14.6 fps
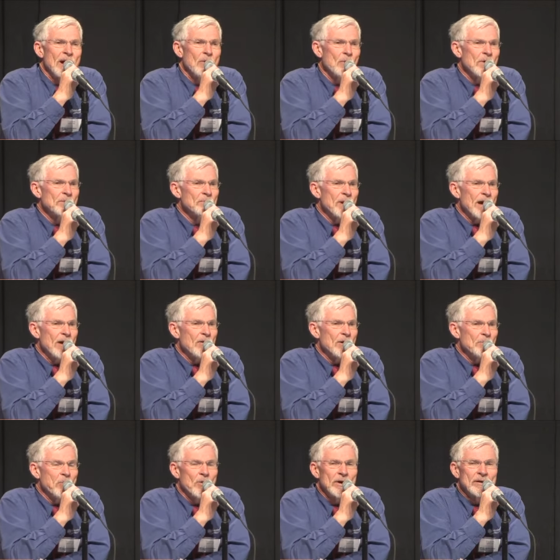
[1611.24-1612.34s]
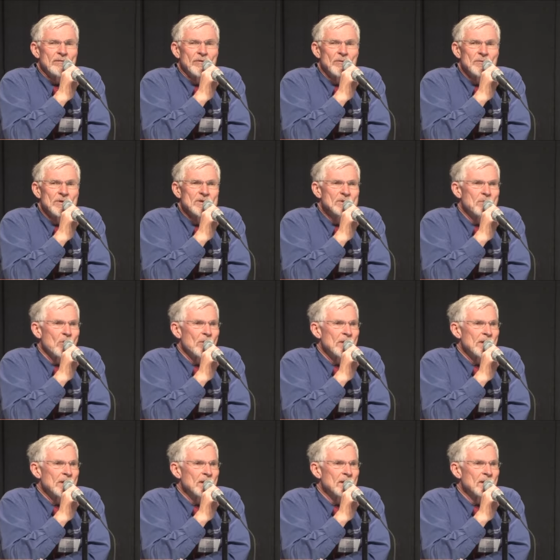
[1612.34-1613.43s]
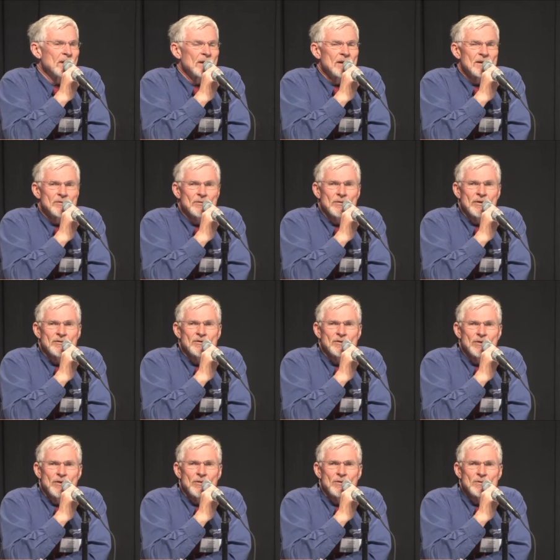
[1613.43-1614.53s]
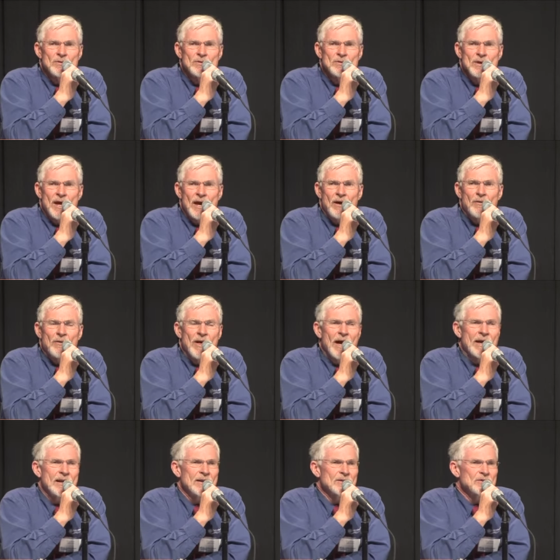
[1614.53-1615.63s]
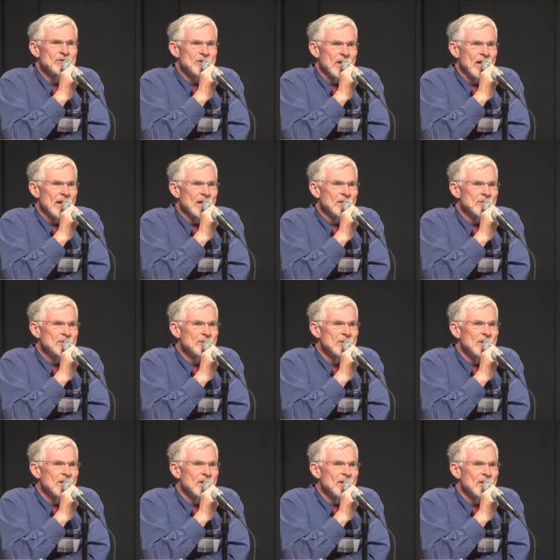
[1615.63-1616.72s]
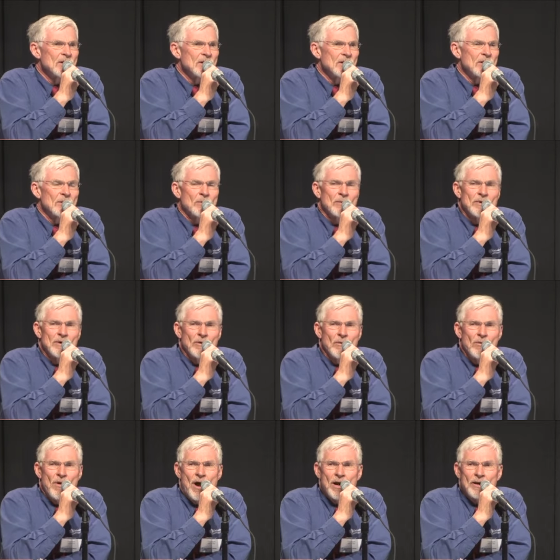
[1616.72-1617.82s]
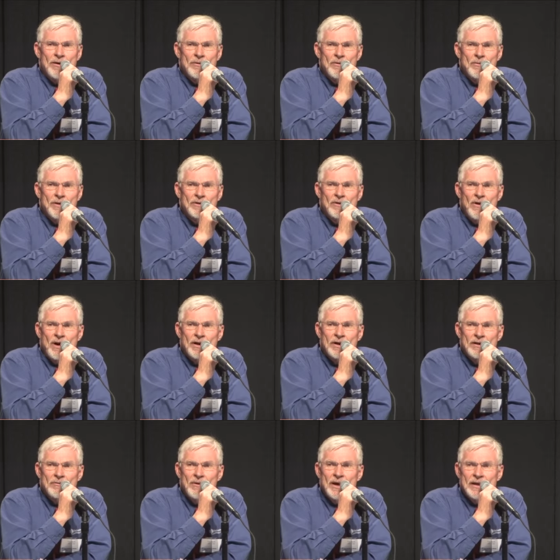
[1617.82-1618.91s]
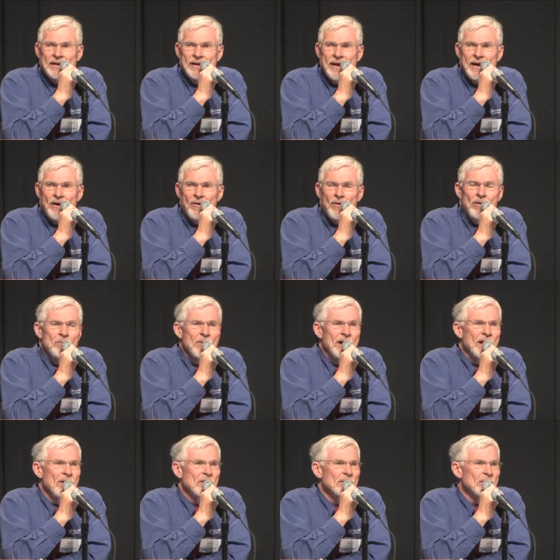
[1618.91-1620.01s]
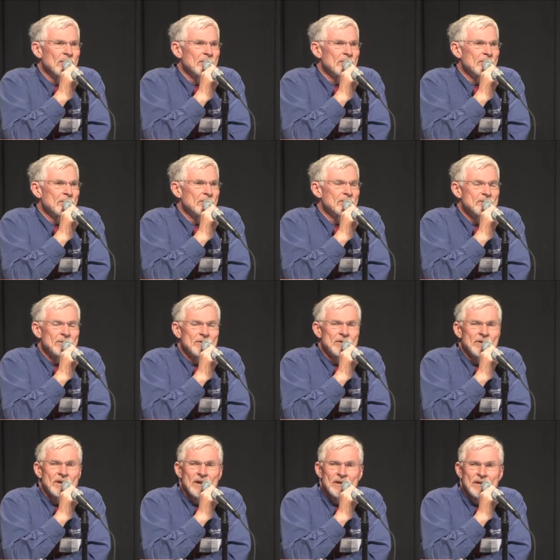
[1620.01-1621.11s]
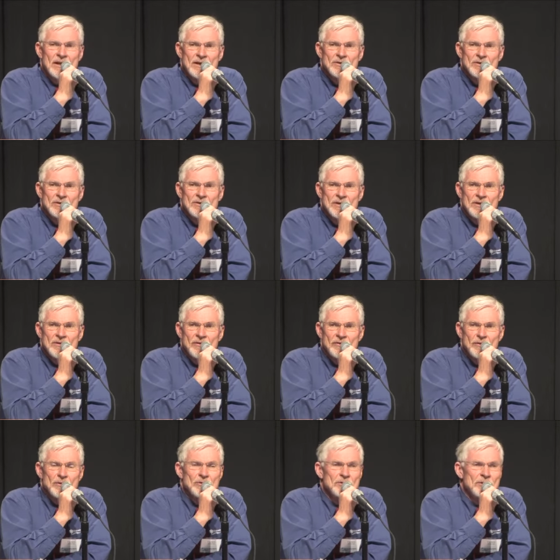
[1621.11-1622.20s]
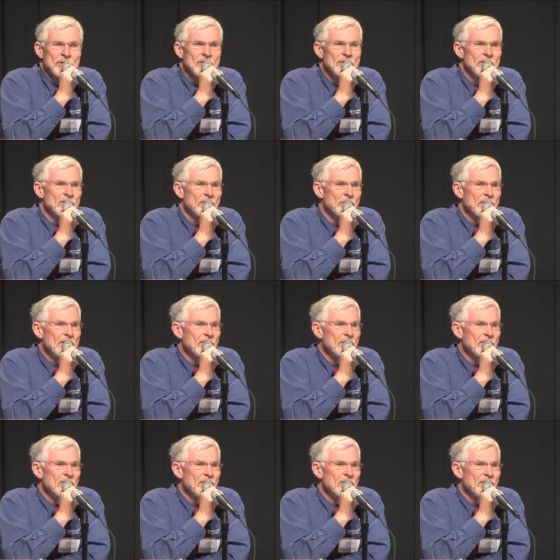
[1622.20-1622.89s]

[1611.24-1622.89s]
one PowerPoint from this morning sort of shows how that has changed. Uh, we're no longer, we're talking right now about under certain conditions in the future, if we